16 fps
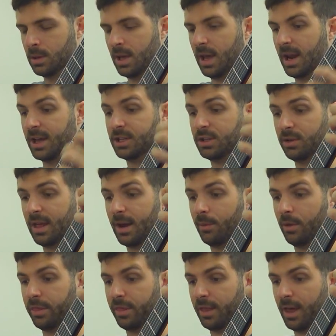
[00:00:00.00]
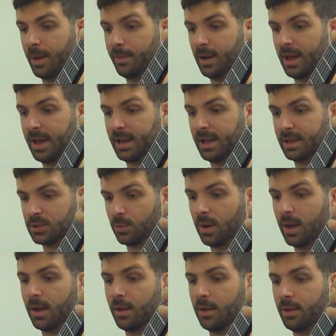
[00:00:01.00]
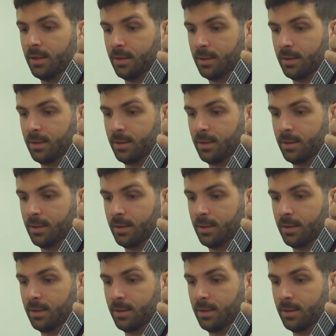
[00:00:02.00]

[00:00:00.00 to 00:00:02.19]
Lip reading: I do that with the M&A as well.